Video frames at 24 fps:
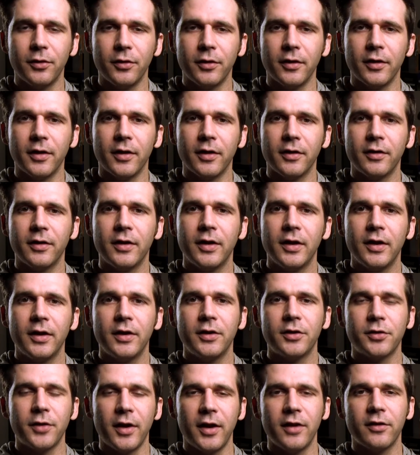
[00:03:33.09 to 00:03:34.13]
to the
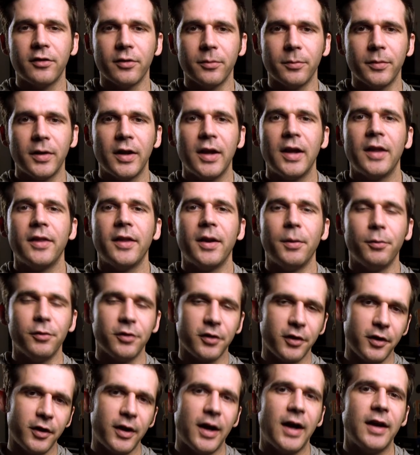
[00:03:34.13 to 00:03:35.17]
transom that it was
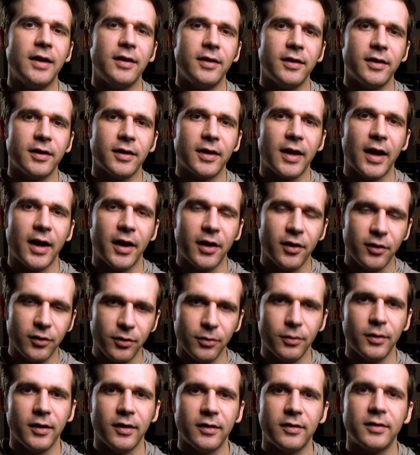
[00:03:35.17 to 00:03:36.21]
a good idea to kind of
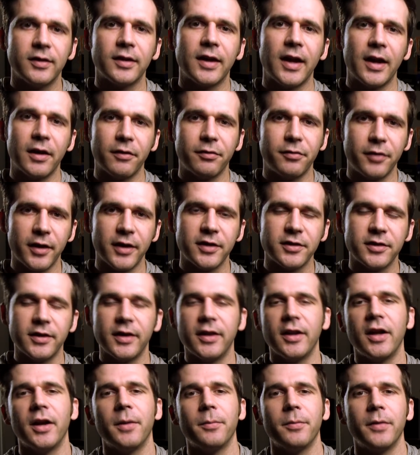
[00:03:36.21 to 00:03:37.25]
do this to kind of freshen
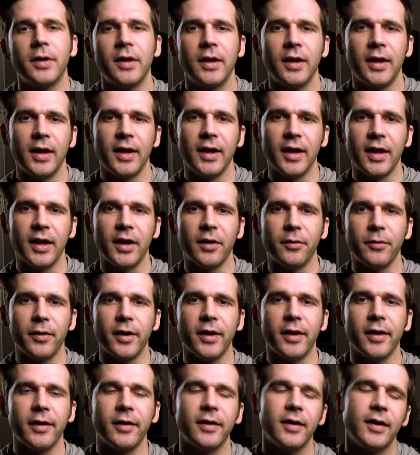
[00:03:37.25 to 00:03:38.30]
it up and get it
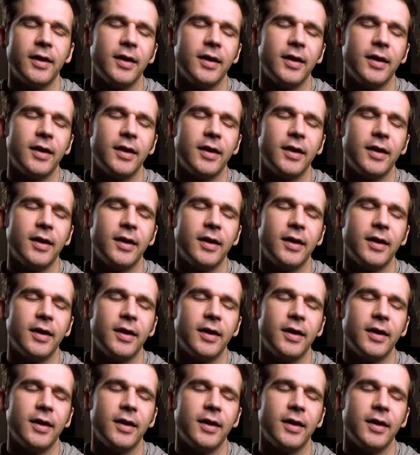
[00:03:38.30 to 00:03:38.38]
ready.